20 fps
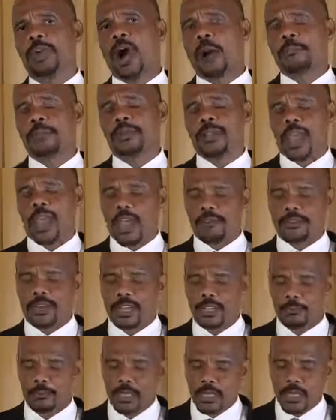up in
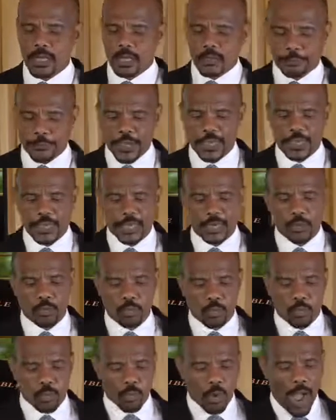heaven feeling
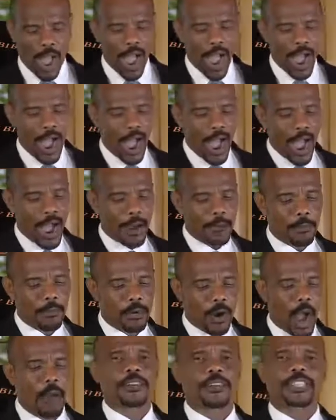uh, um,
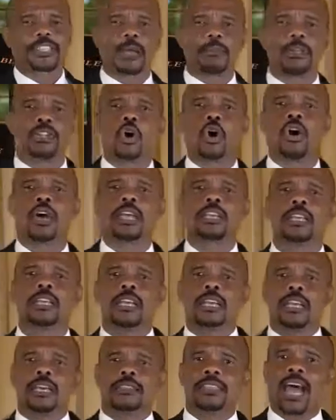comfortable knowing
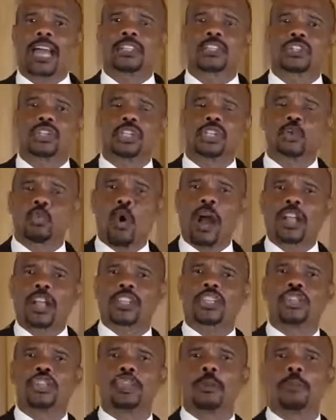that she's
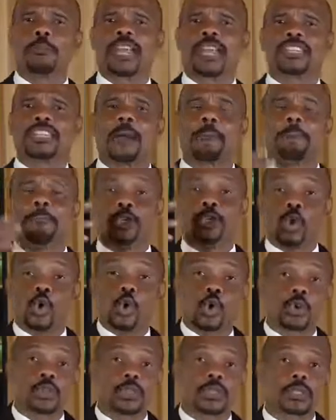watching you getting
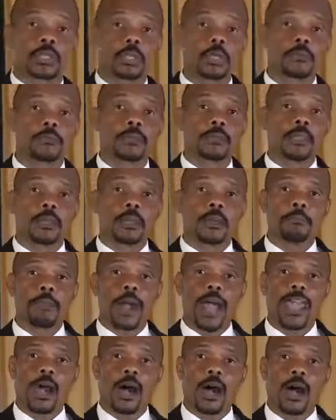abused by
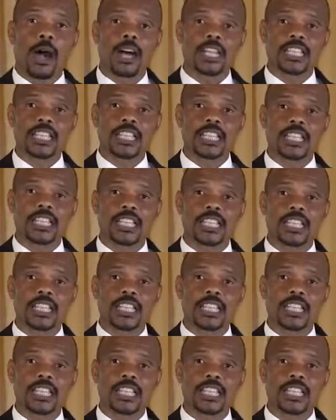a husband and she